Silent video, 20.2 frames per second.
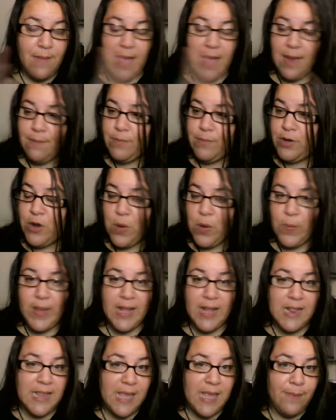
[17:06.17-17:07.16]
I am in no way
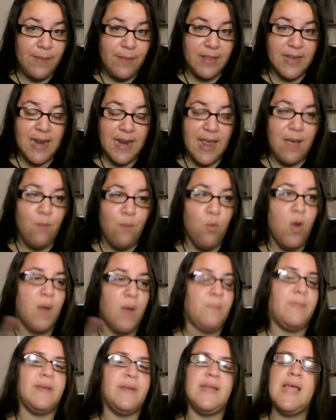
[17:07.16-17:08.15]
claiming that I am
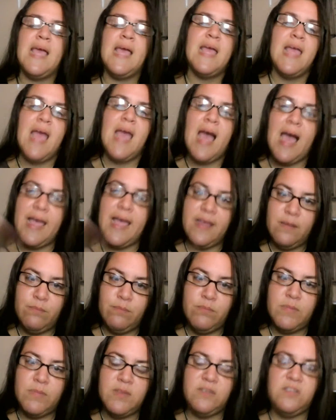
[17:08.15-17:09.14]
one, but I
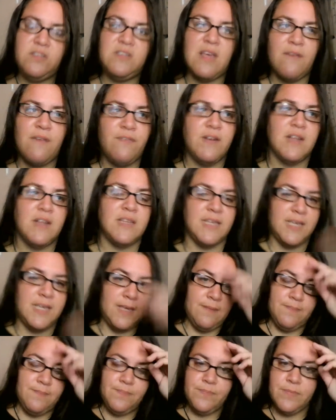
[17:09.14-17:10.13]
am
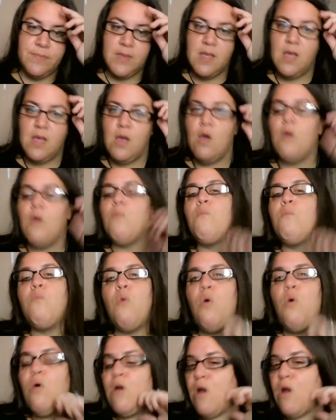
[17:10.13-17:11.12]
definitely
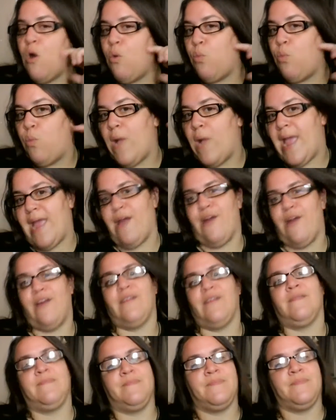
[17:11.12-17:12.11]
more aware.
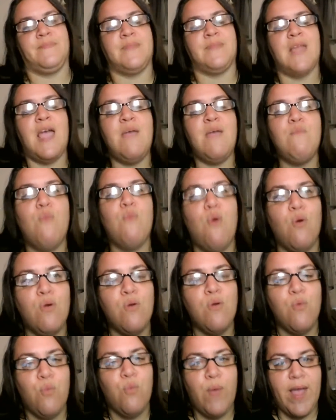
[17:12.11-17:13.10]
I'm more
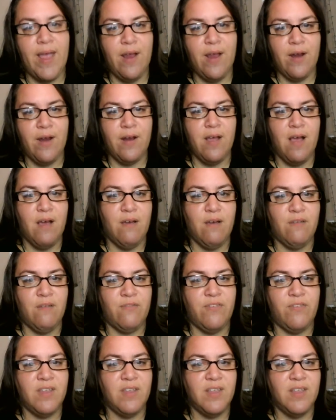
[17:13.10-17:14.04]
aware of